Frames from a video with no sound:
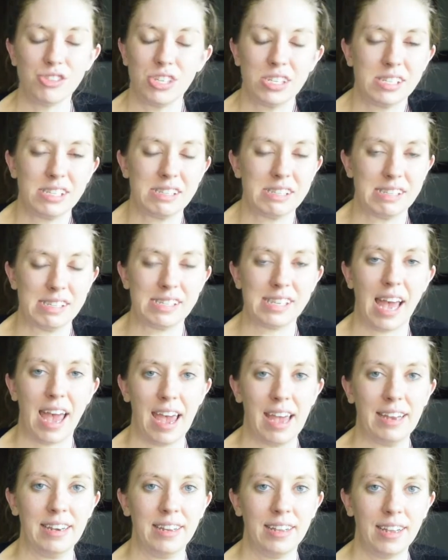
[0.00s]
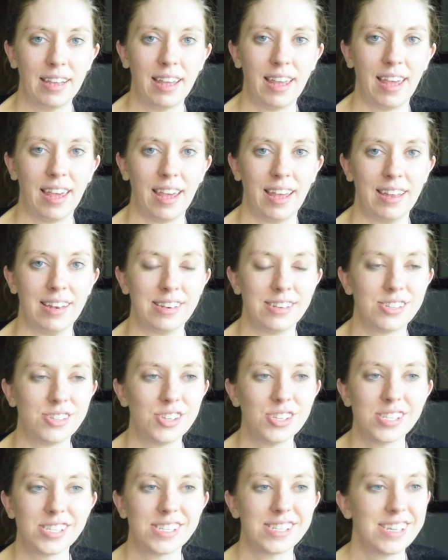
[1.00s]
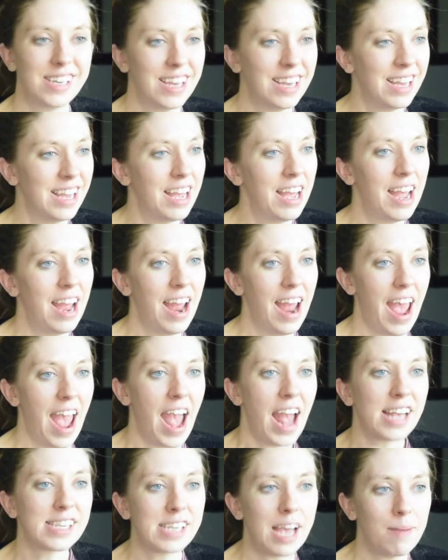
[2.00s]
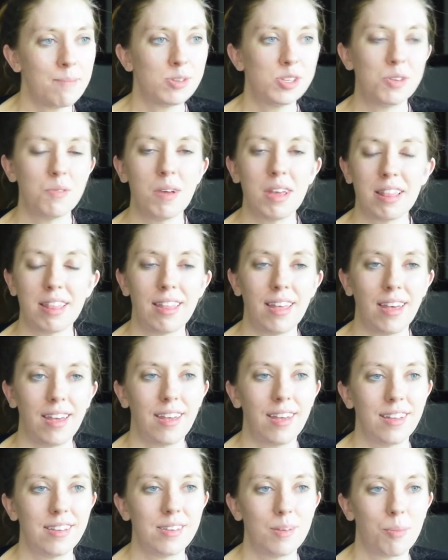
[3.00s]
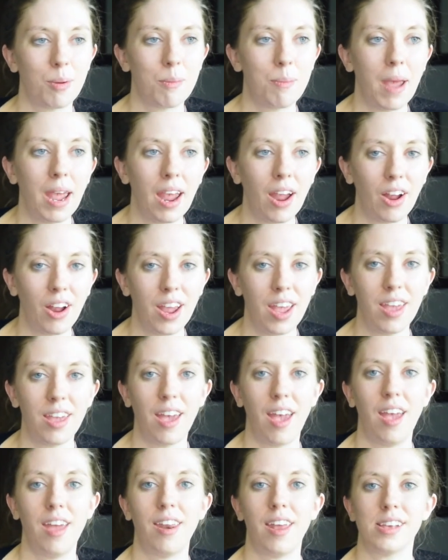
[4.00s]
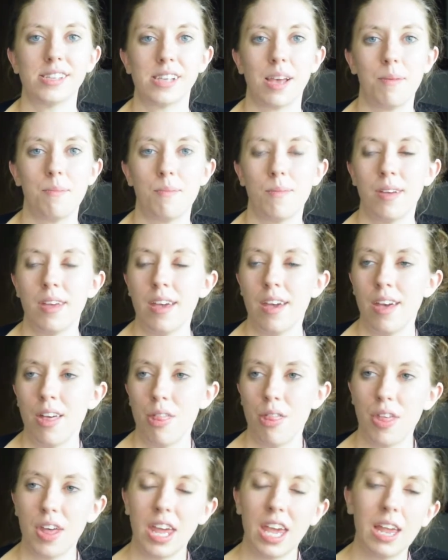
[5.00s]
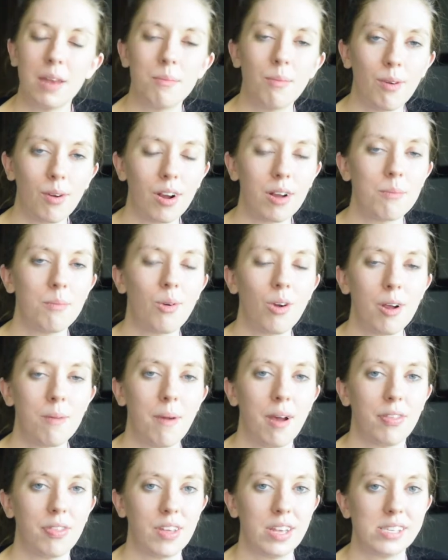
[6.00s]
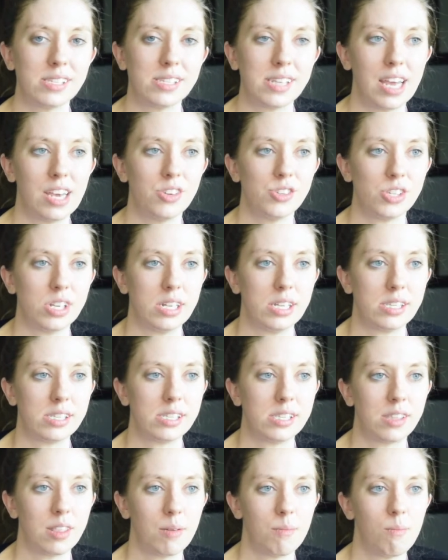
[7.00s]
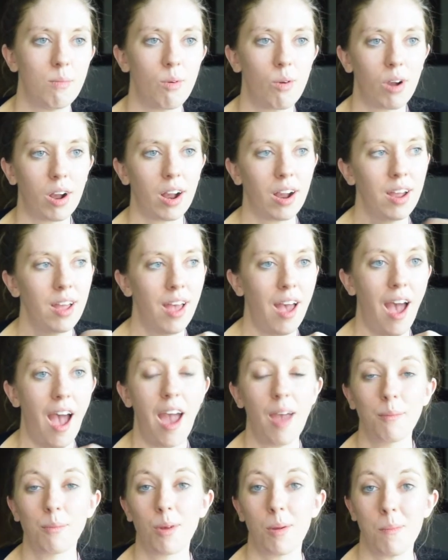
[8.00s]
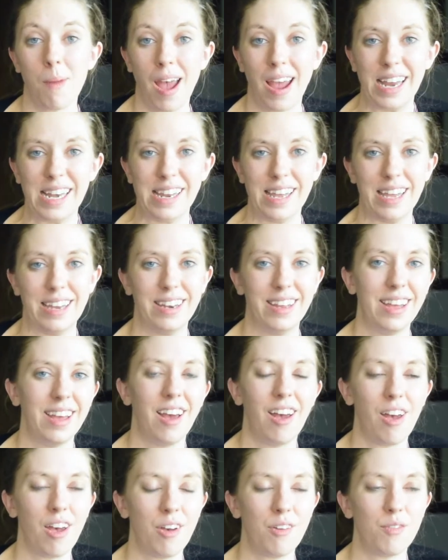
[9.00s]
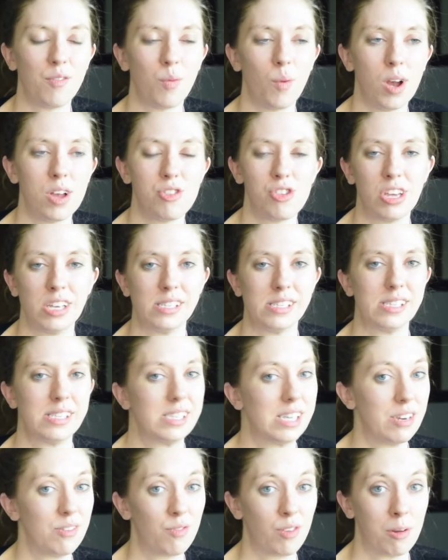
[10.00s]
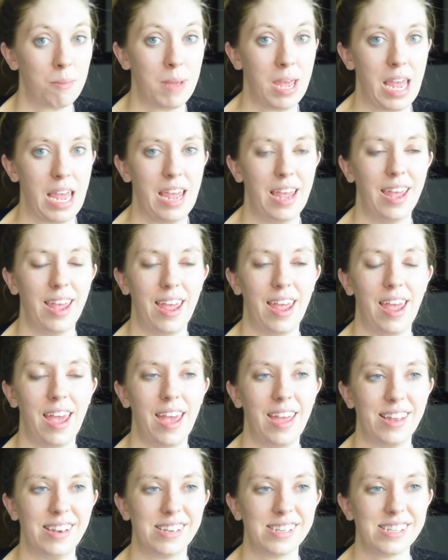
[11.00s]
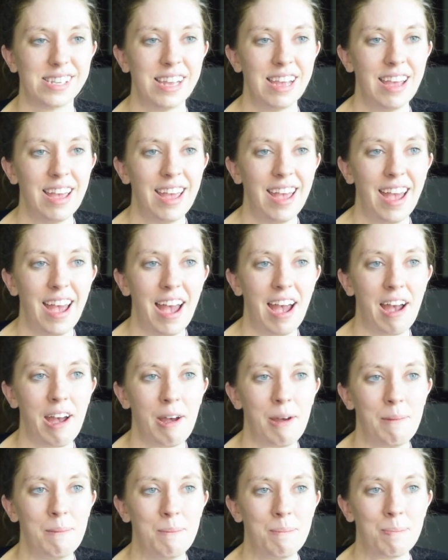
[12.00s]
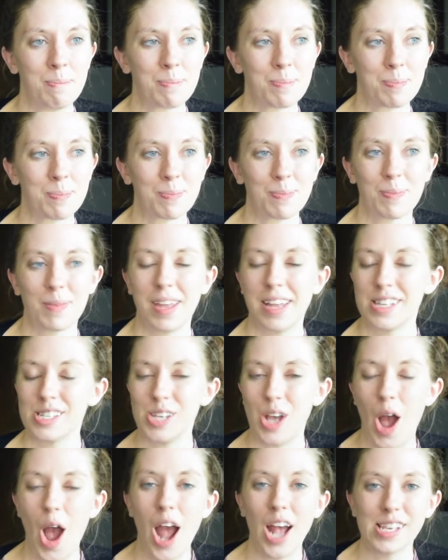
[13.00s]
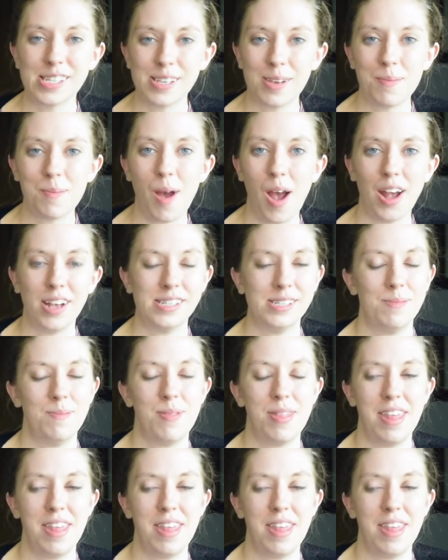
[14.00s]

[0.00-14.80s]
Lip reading: Jesus's head. And just as I'm doing the preparing and as I'm thinking more and more about these stations, the more I'm reminded of what Jesus did for me. And it's an awesome, awesome